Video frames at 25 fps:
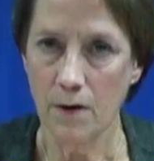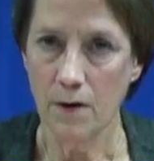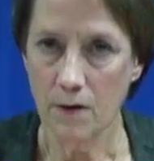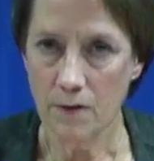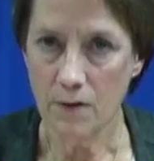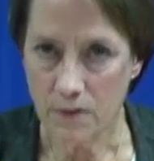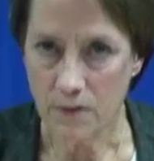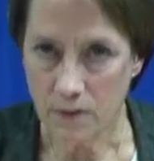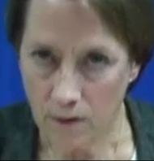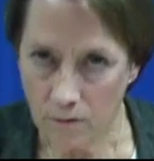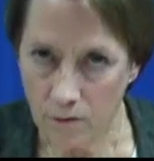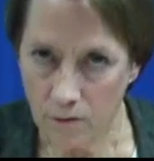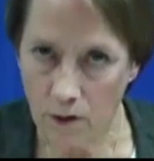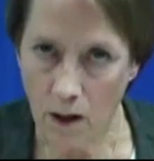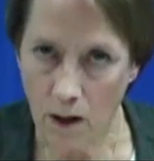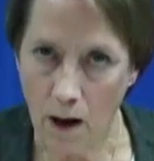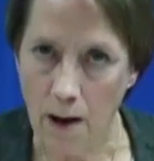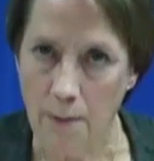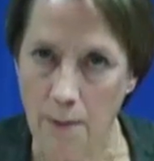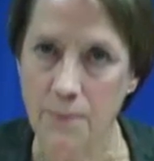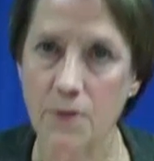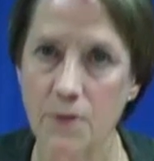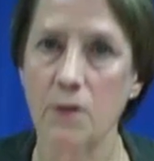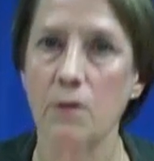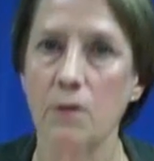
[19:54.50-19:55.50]
There are several
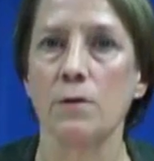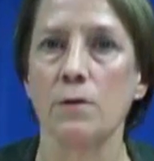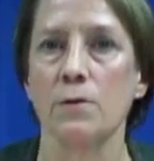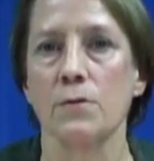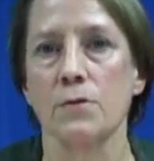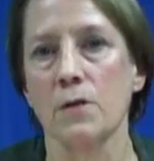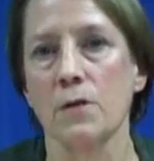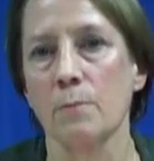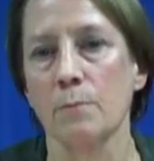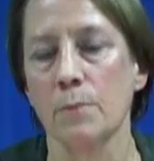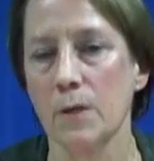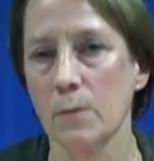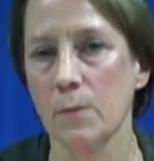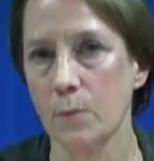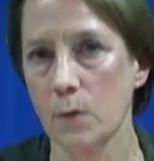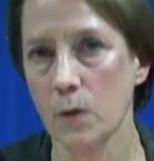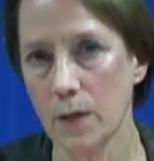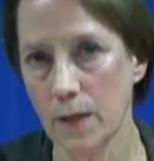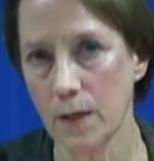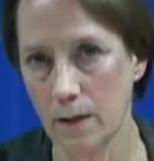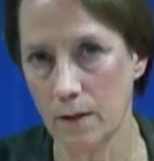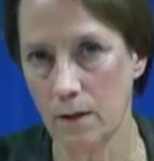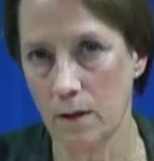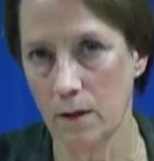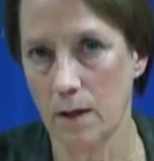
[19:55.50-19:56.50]
obstacles that
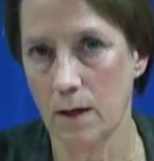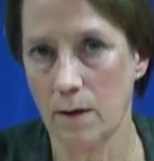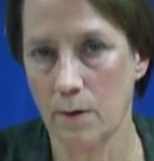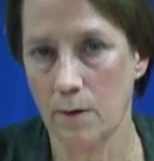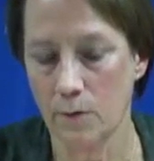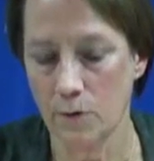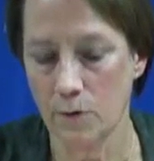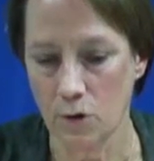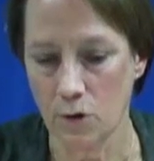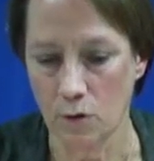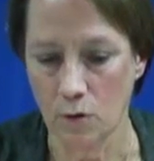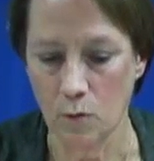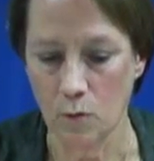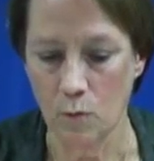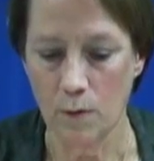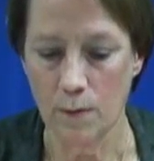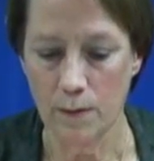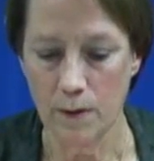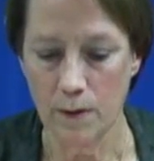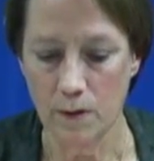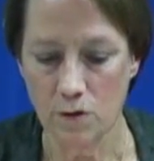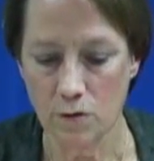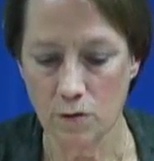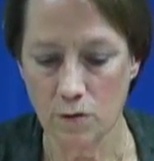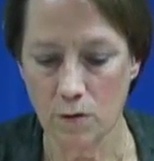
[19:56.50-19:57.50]
people can encounter
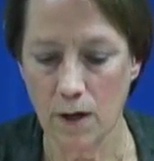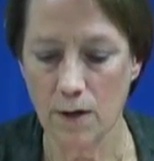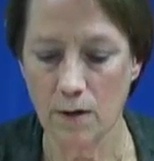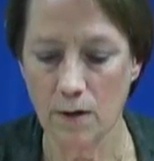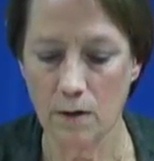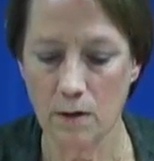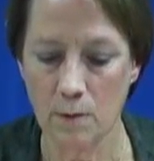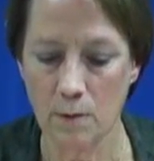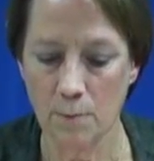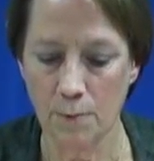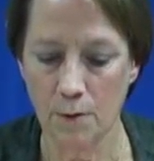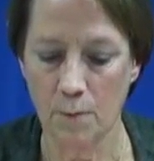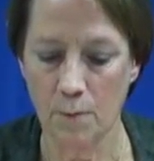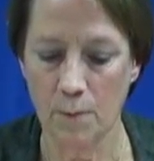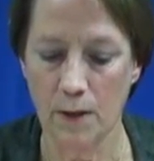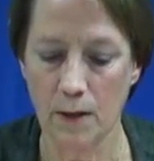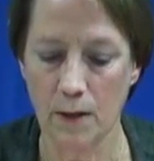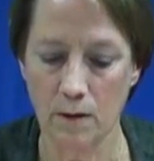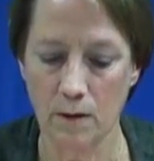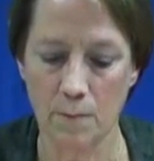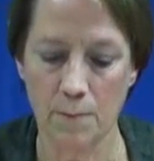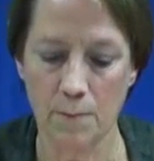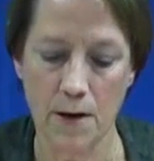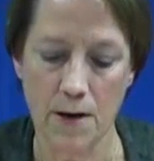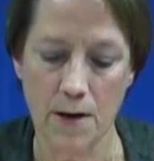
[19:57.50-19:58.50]
when they try to
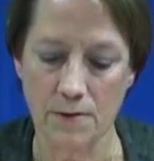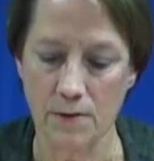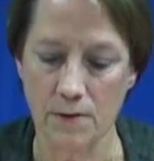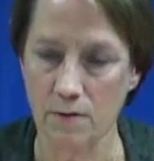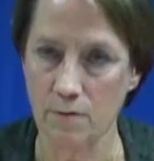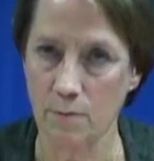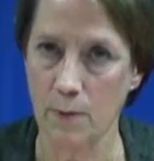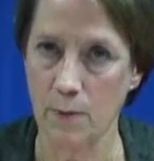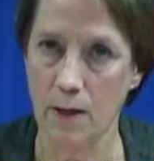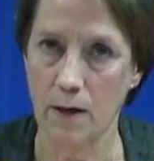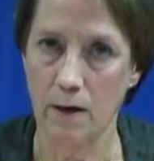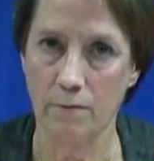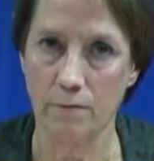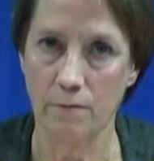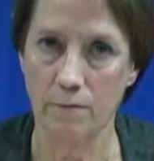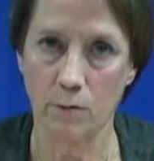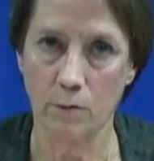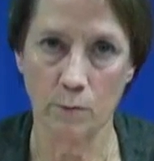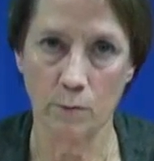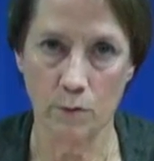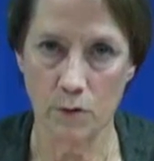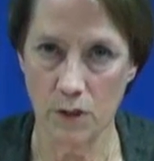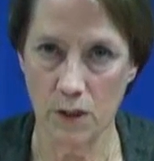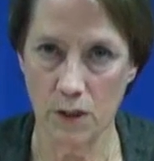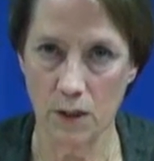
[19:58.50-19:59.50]
implement a positive
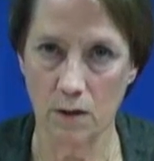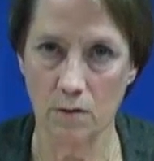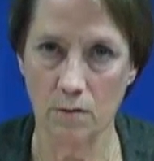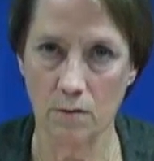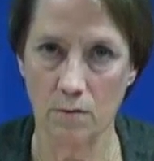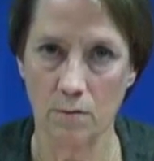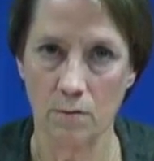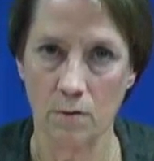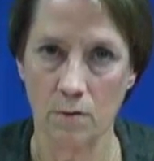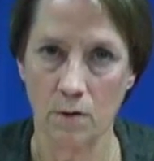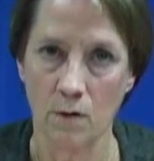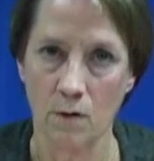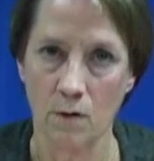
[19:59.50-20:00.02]
behavior routine.